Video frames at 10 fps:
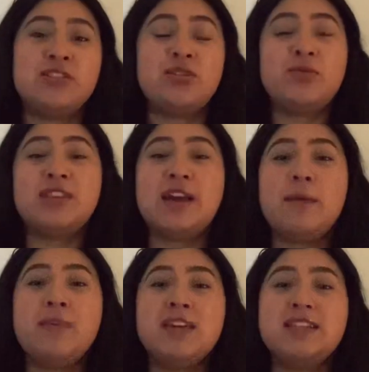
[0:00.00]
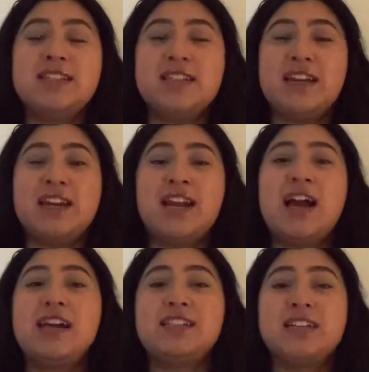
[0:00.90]
So with that being said,
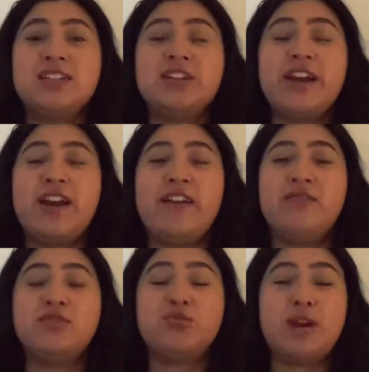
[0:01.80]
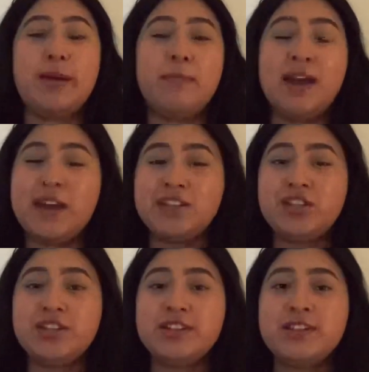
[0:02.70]
I tend to have dry
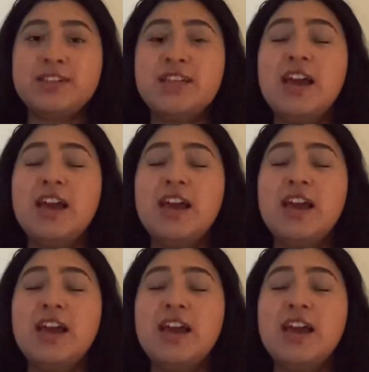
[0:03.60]
patches.